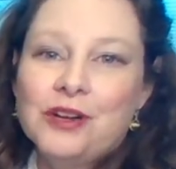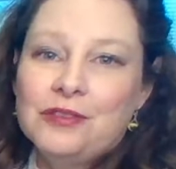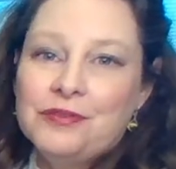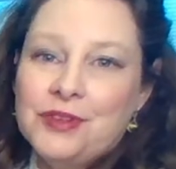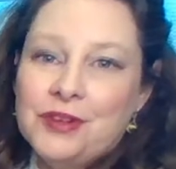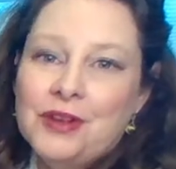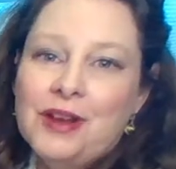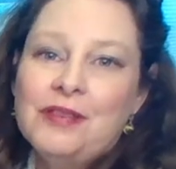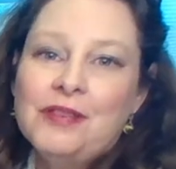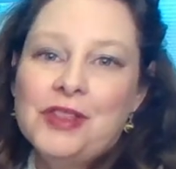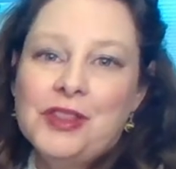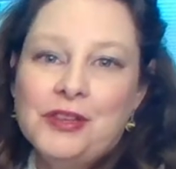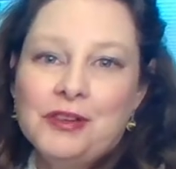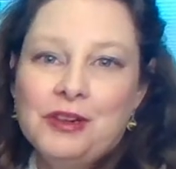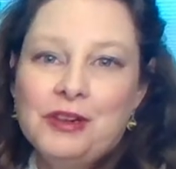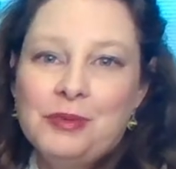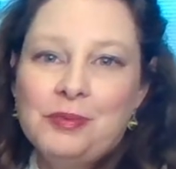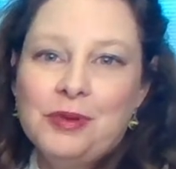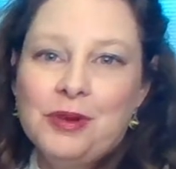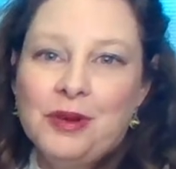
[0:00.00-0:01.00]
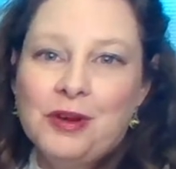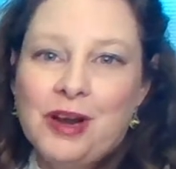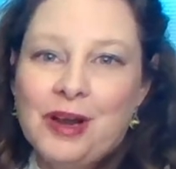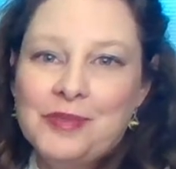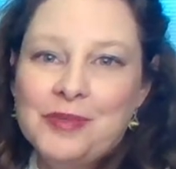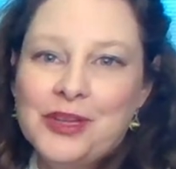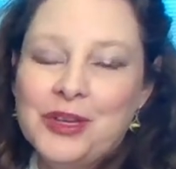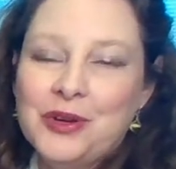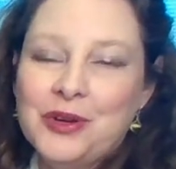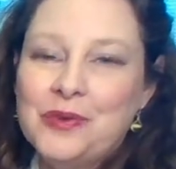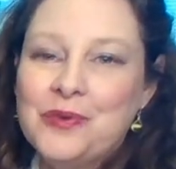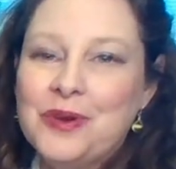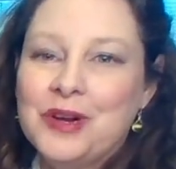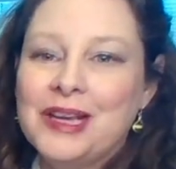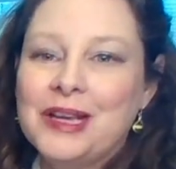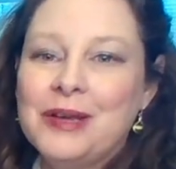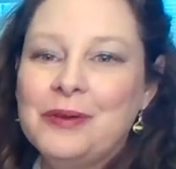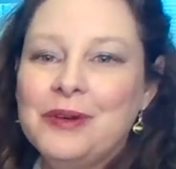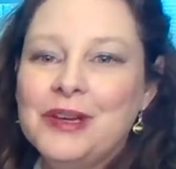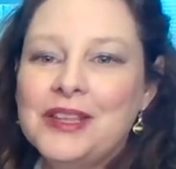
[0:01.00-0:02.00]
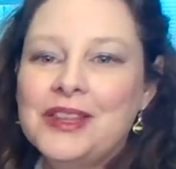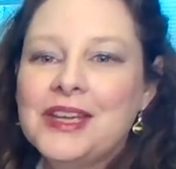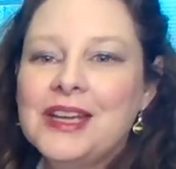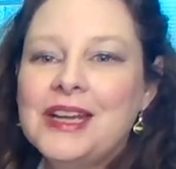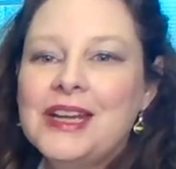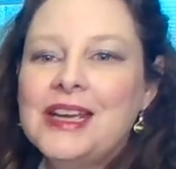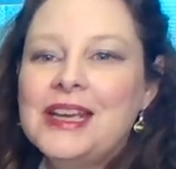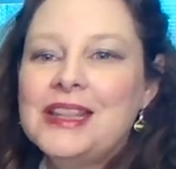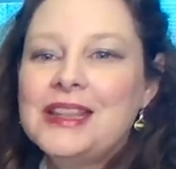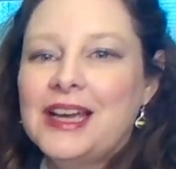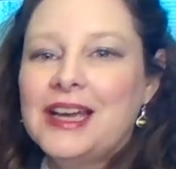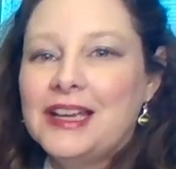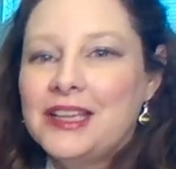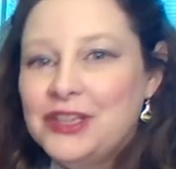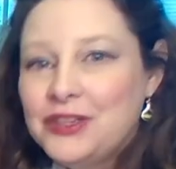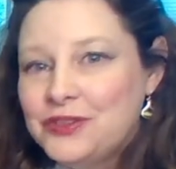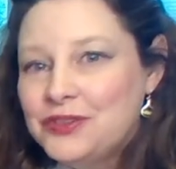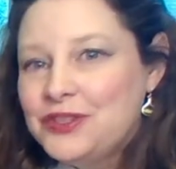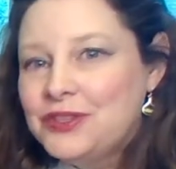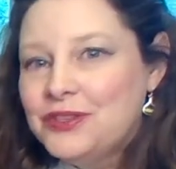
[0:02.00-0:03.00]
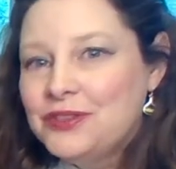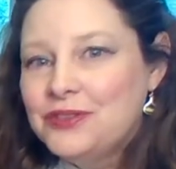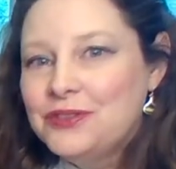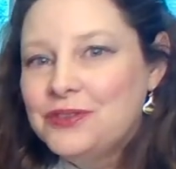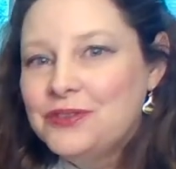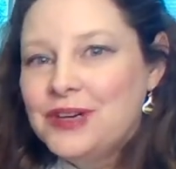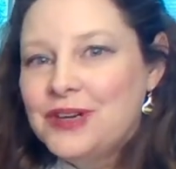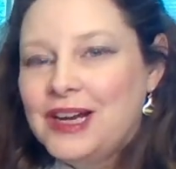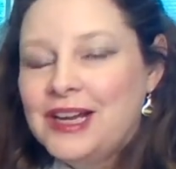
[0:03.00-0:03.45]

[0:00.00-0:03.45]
if you have a theory program that you're working with, that you do